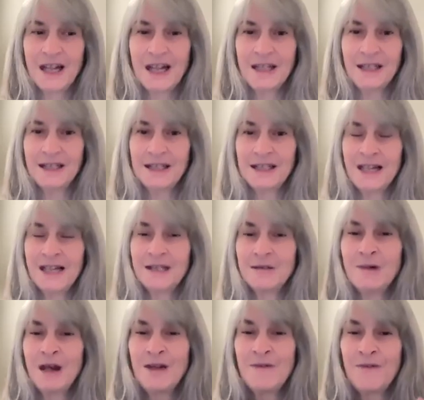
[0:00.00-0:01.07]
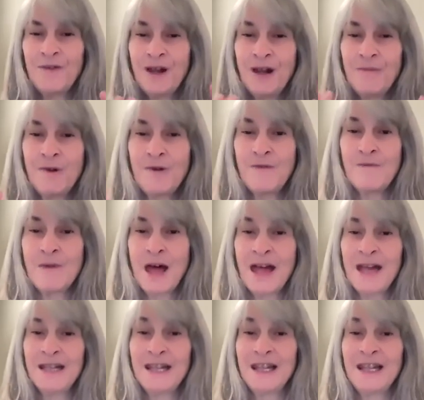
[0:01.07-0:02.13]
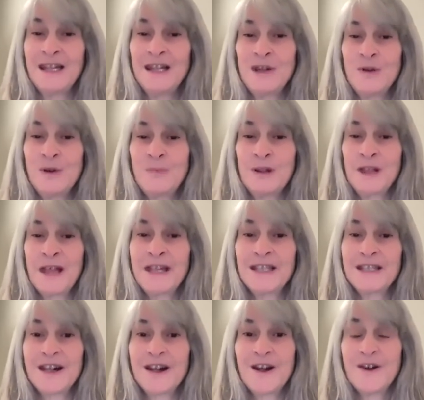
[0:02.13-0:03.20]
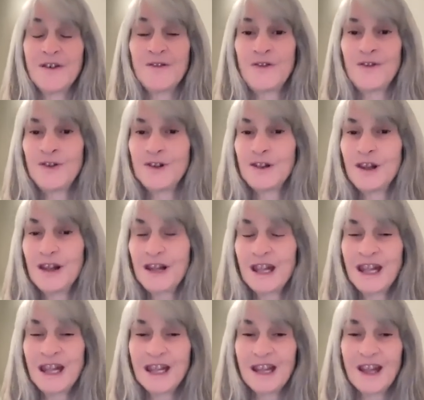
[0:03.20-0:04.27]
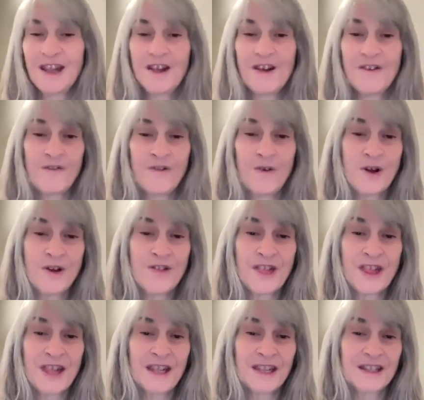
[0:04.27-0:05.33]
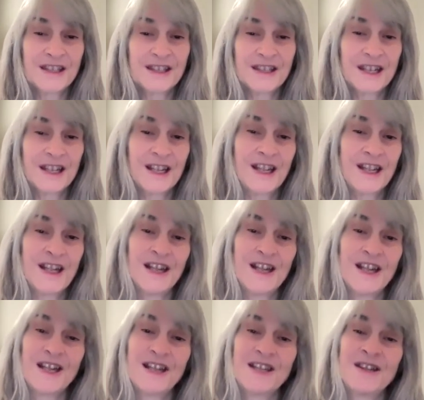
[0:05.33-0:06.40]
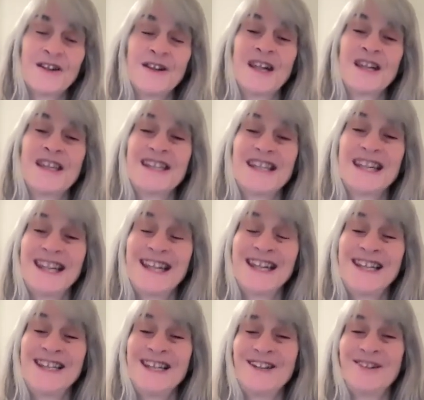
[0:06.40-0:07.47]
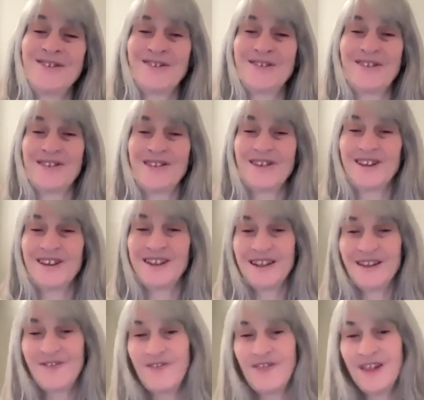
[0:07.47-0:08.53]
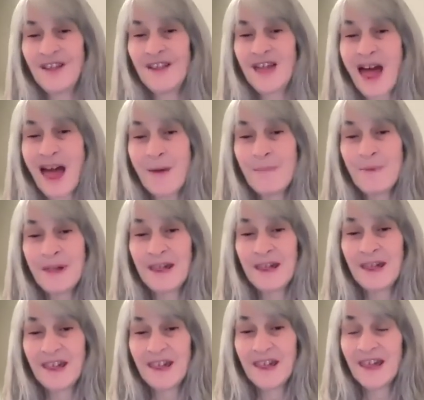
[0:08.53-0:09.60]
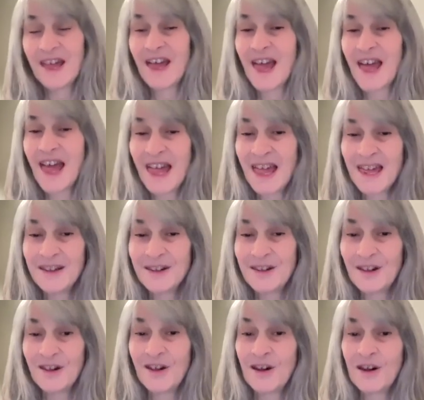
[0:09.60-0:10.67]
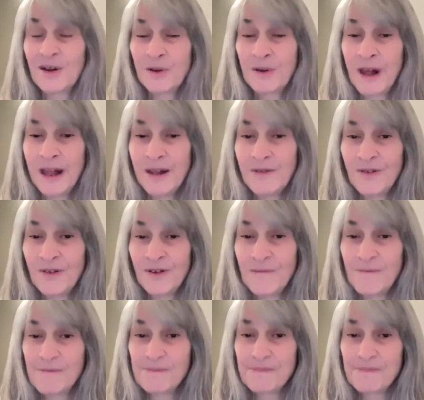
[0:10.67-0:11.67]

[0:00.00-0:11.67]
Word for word: It sets my frame of mind into a place for looking for things to continue to feel happy and grateful.